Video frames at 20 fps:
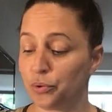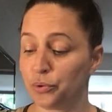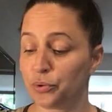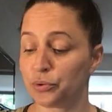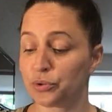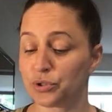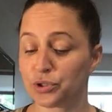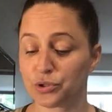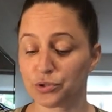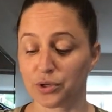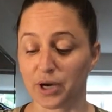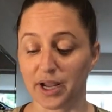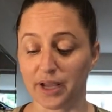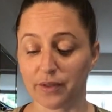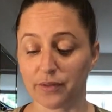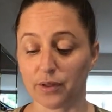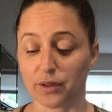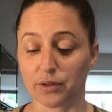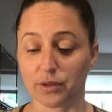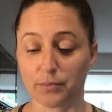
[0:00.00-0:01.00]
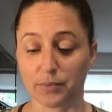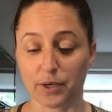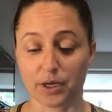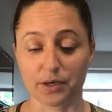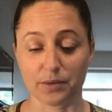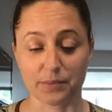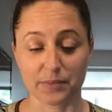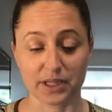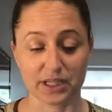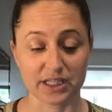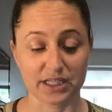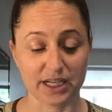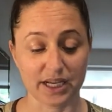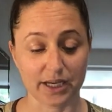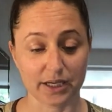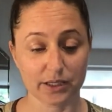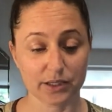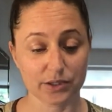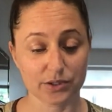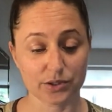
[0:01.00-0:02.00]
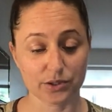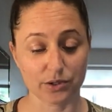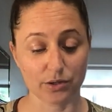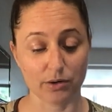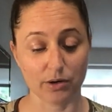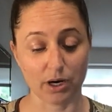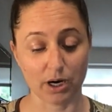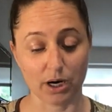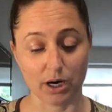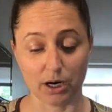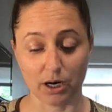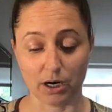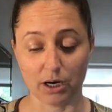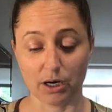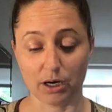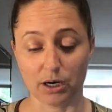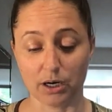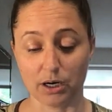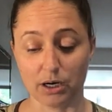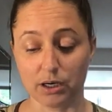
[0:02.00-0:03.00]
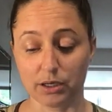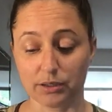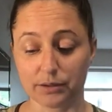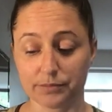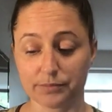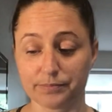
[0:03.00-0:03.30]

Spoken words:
Strength on the bottom of the deck. So our